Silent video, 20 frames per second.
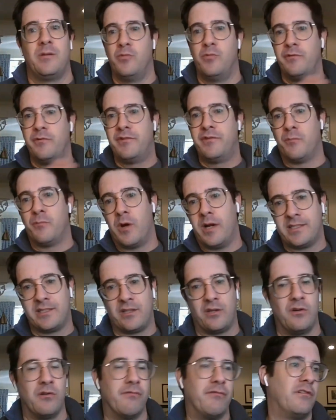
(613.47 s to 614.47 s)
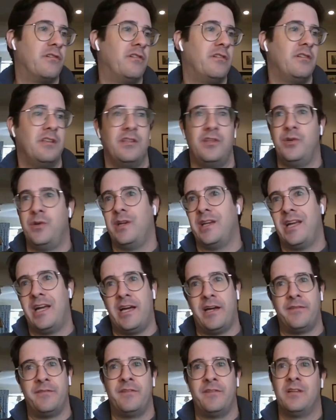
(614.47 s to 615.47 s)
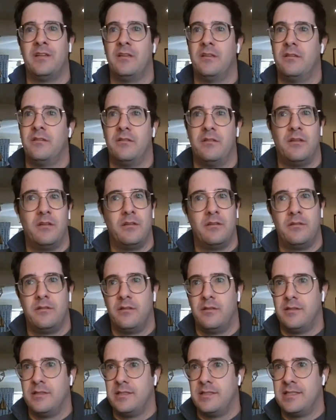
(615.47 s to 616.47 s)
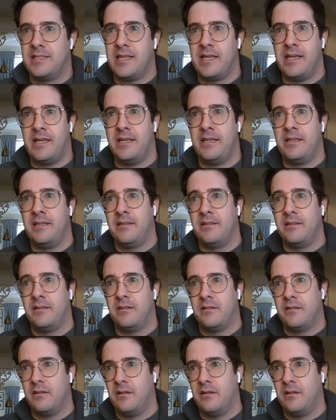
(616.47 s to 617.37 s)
Move DeBrusk over. You could have, say,